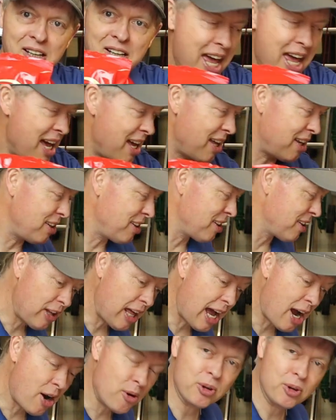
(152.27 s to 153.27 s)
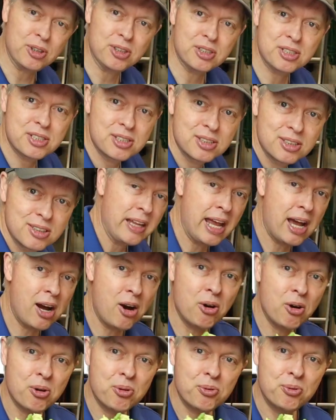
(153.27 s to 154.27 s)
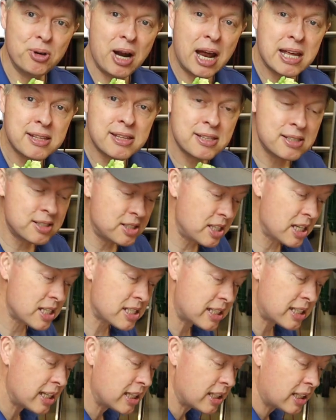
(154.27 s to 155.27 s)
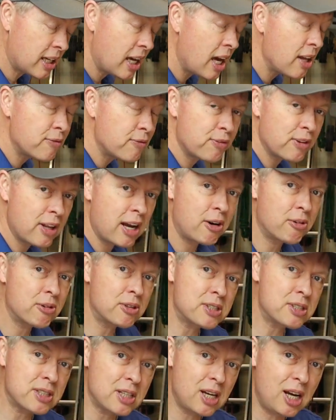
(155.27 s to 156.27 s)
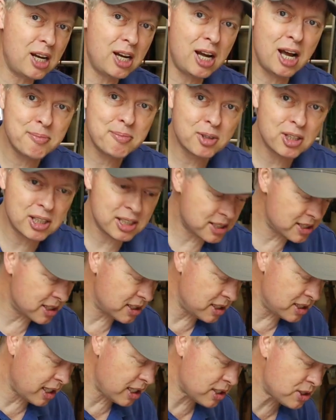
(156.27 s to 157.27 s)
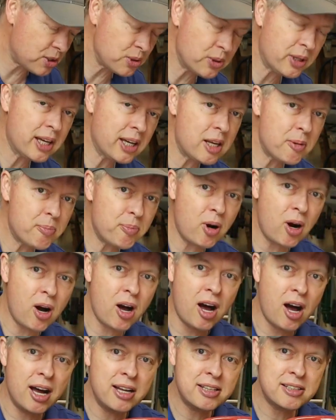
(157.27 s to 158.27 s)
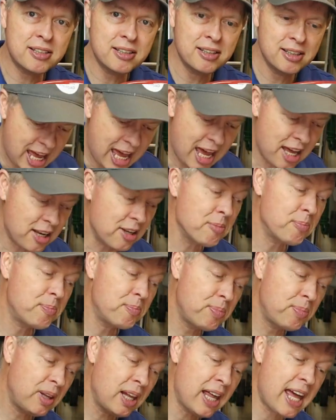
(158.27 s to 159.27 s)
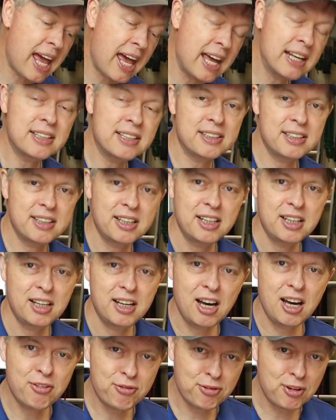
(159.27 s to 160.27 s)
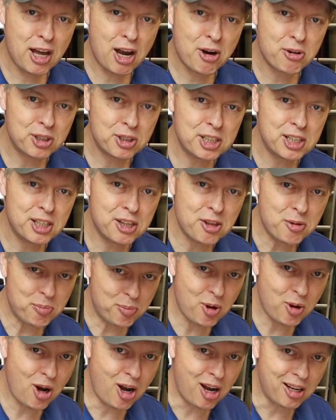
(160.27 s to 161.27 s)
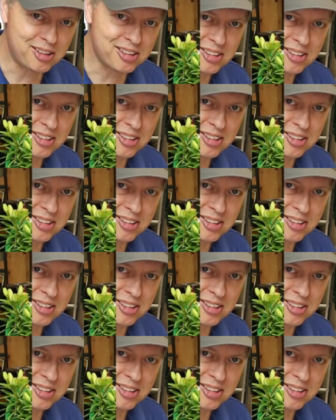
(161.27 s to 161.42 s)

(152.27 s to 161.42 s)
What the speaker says: and flowers. Now, rather than just get cut flowers, I'm going to suggest you get a pot and plant a flower in the pot.